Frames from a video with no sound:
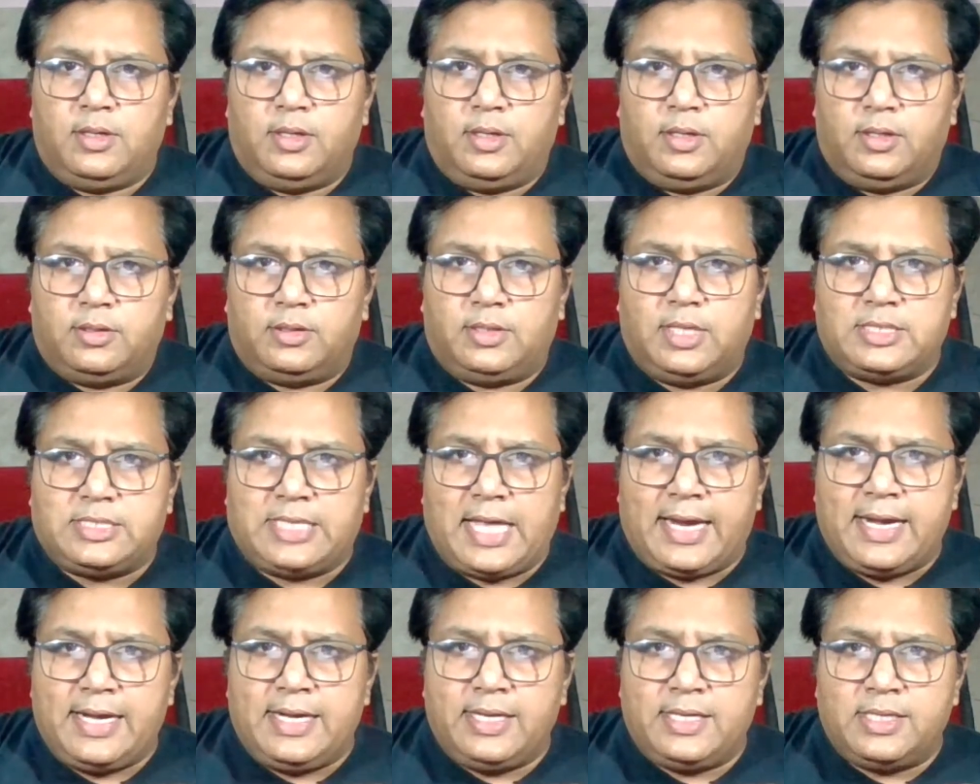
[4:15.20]
The
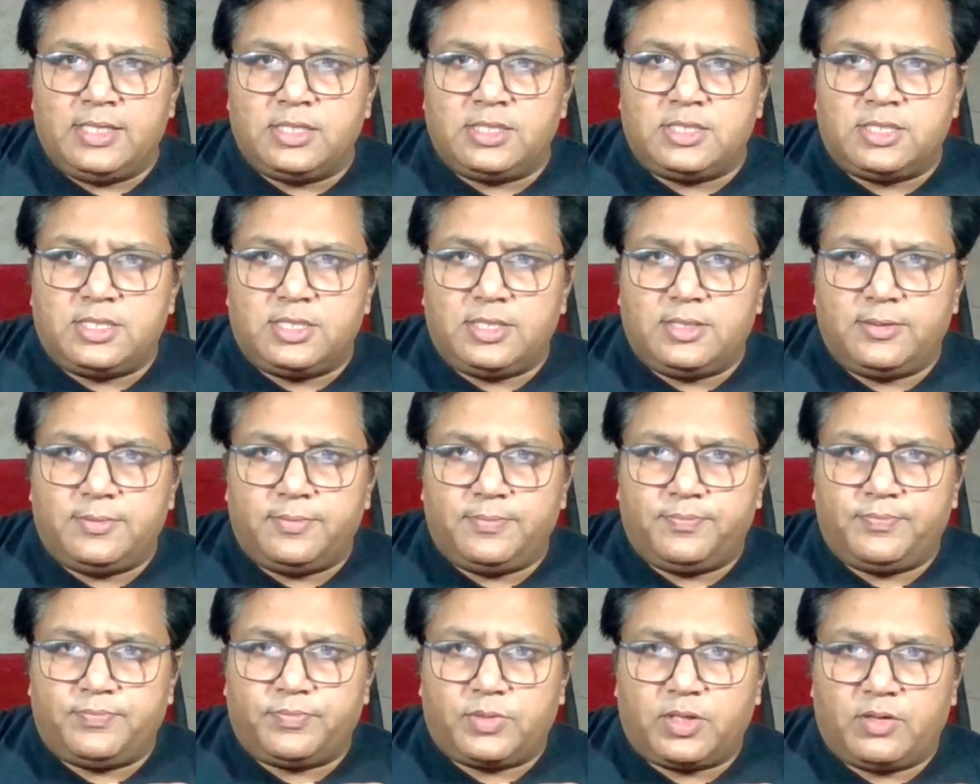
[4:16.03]
second is,
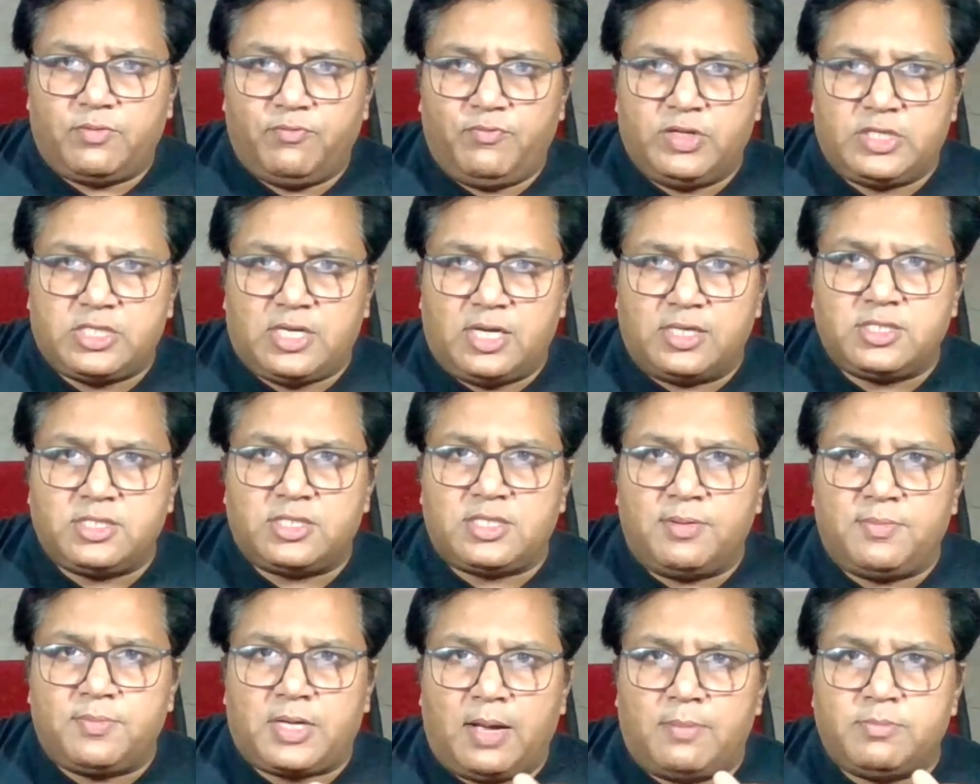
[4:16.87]
which comes
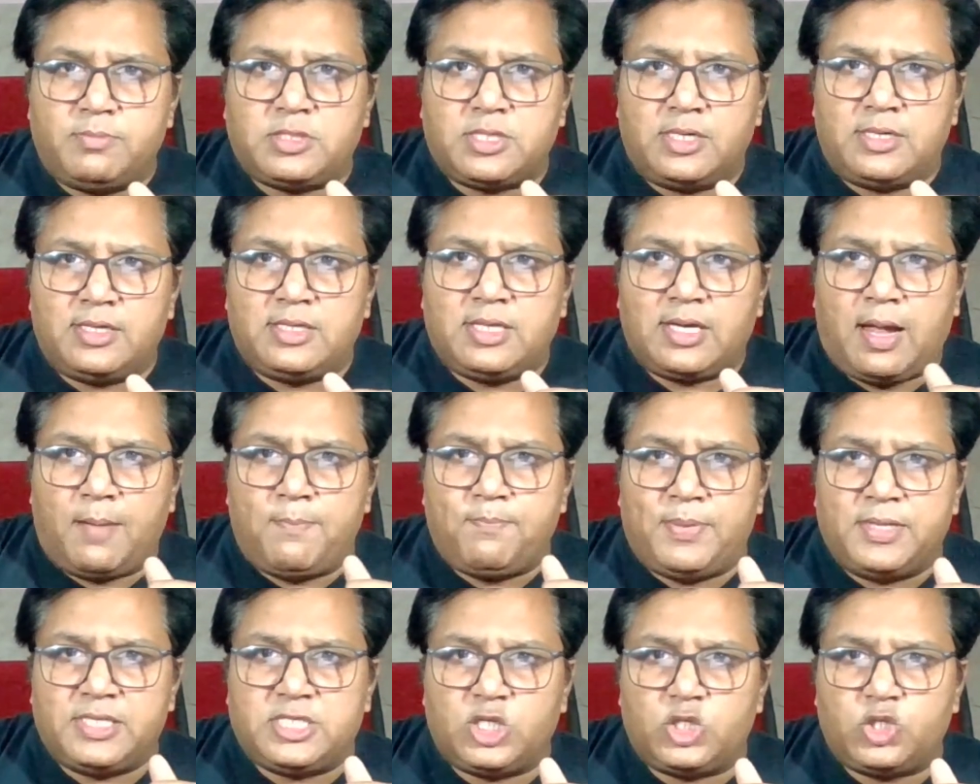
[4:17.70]
under the
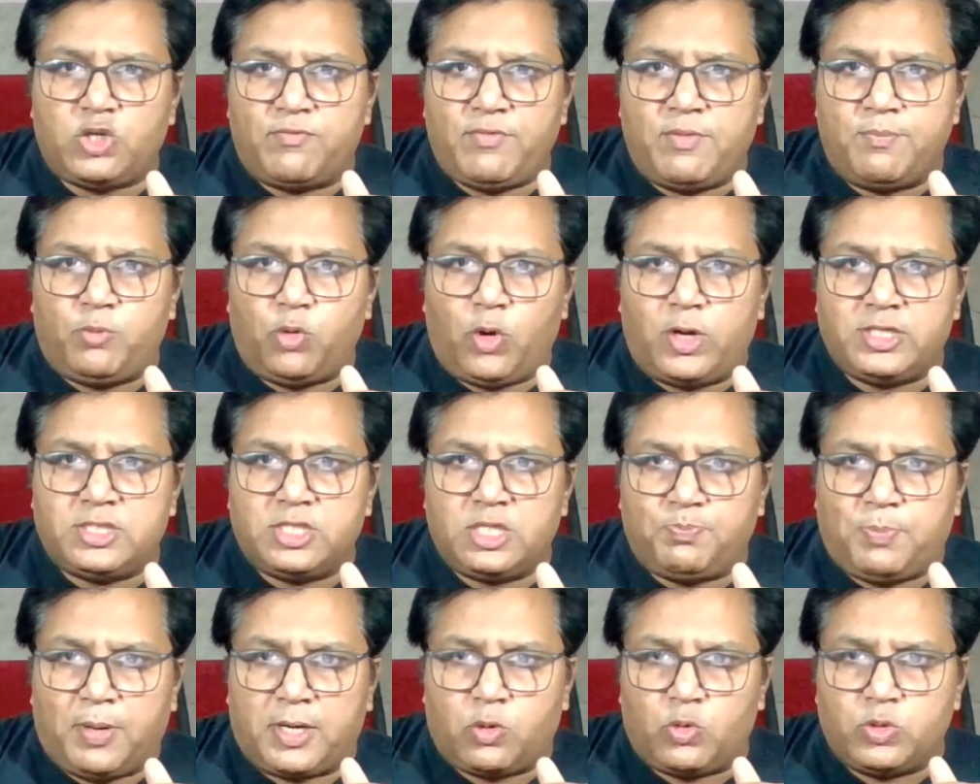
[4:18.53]
compensation of employees, is
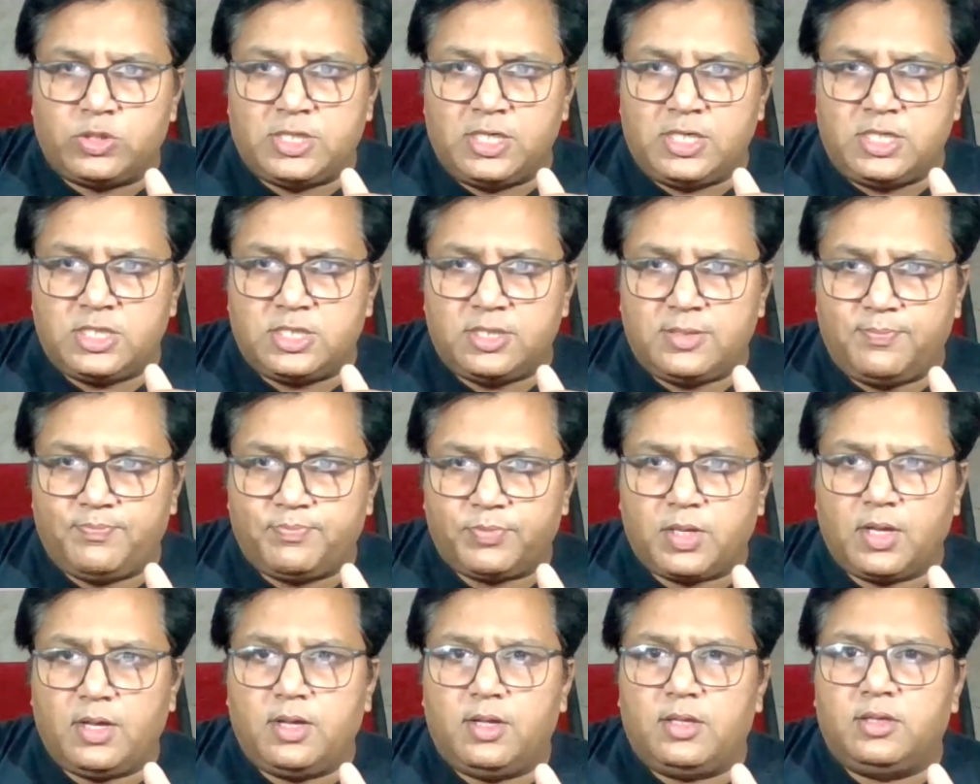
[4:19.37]
perquisites.
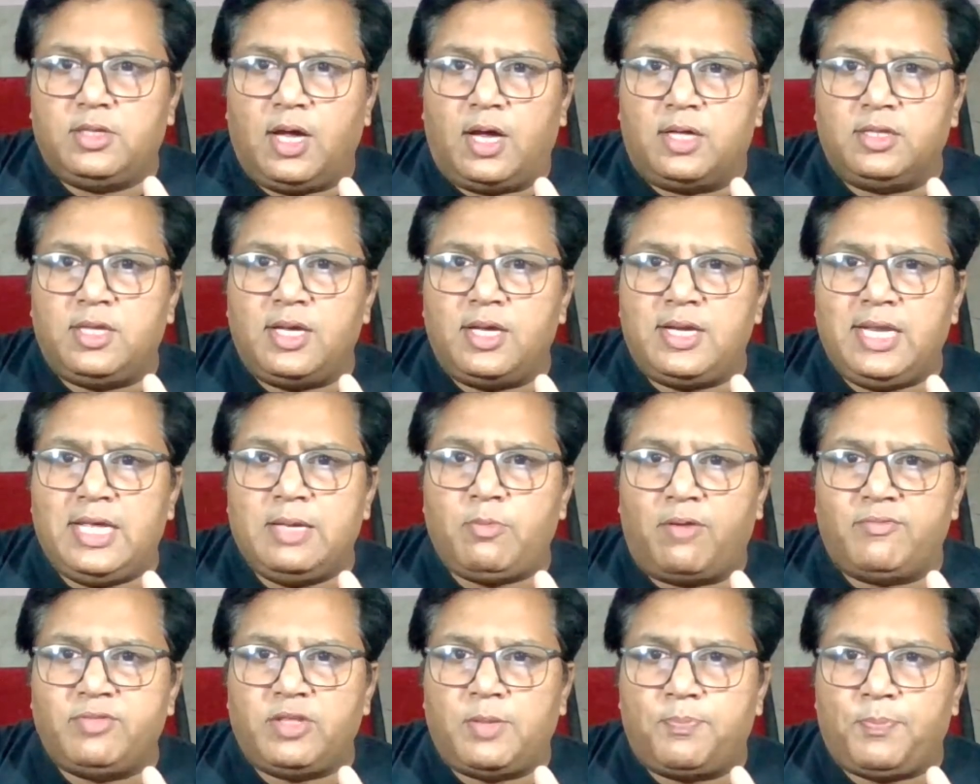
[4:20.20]
The other name
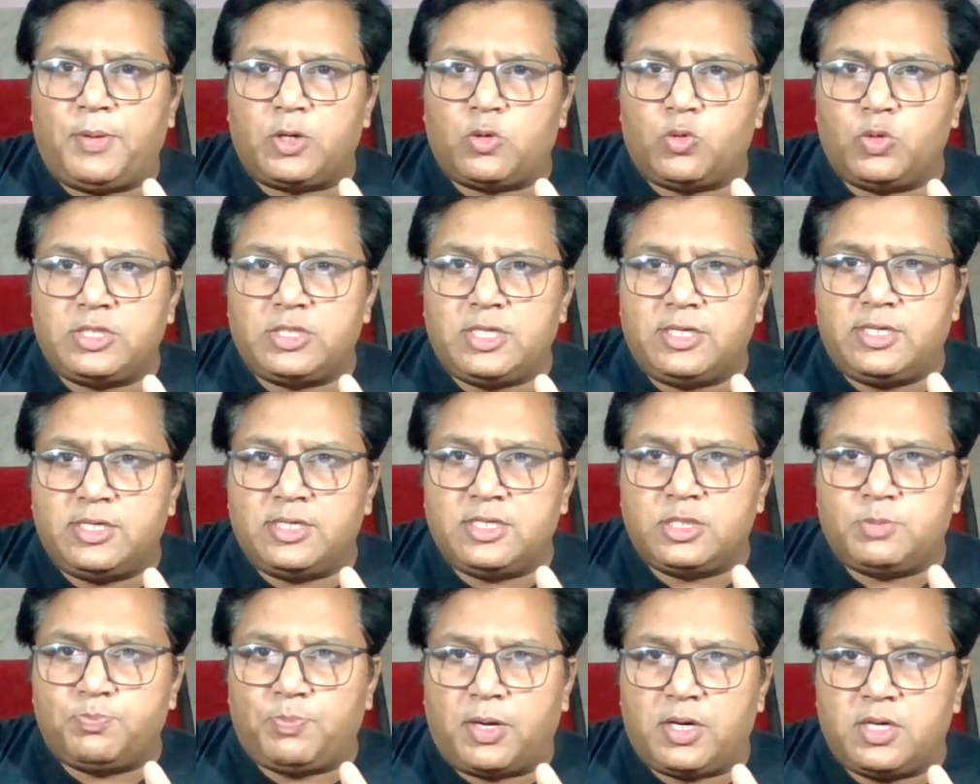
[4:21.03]
of the perquisite
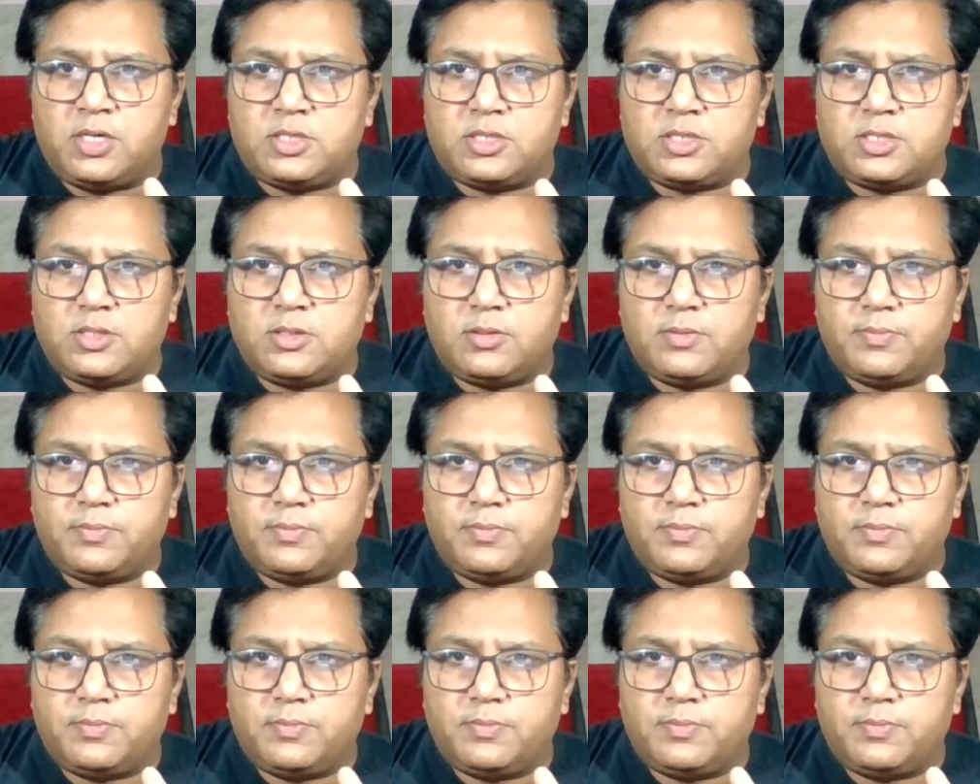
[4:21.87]
is perks.